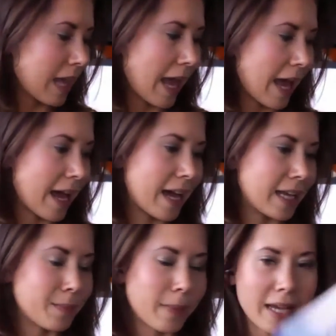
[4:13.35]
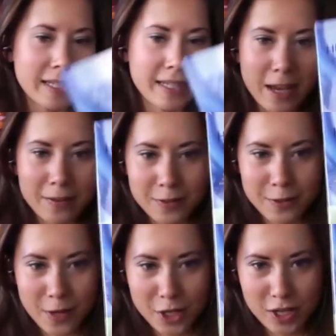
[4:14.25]
and past life
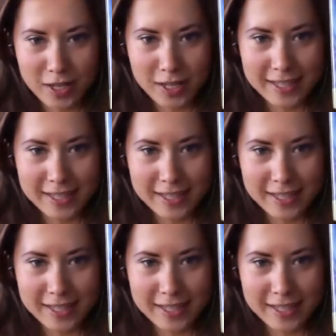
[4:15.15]
regressions